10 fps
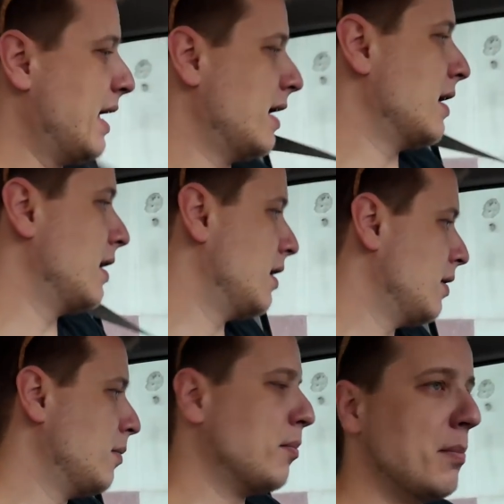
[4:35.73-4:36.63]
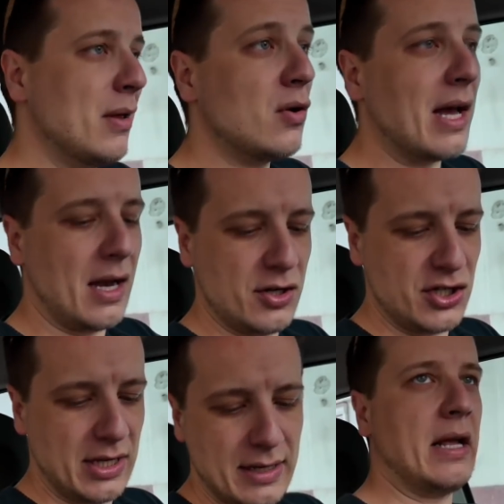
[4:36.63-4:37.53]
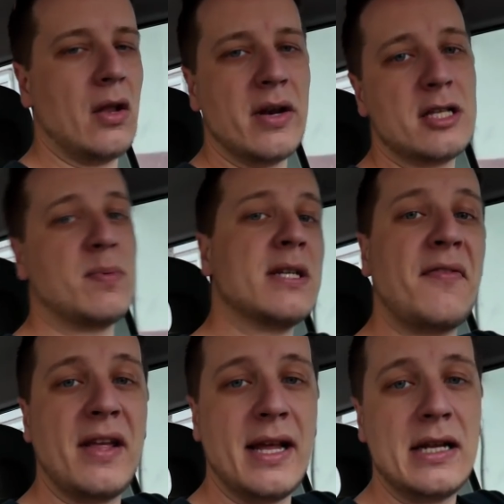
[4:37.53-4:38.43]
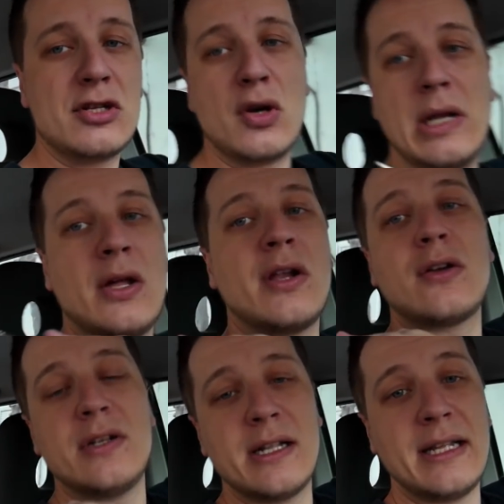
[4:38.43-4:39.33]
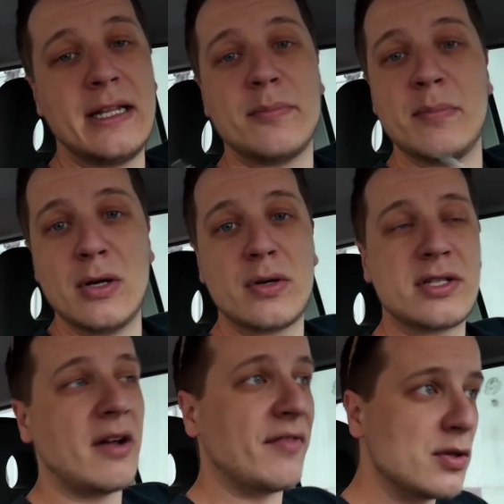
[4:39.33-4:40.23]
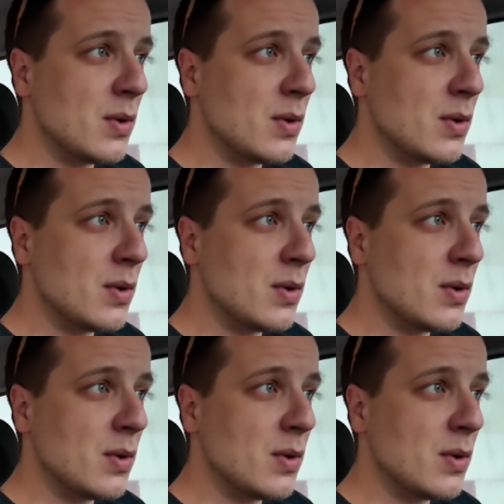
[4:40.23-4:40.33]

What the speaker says: a milk allergy. Ilona is breastfeeding, so Ilona could not eat milk stuff as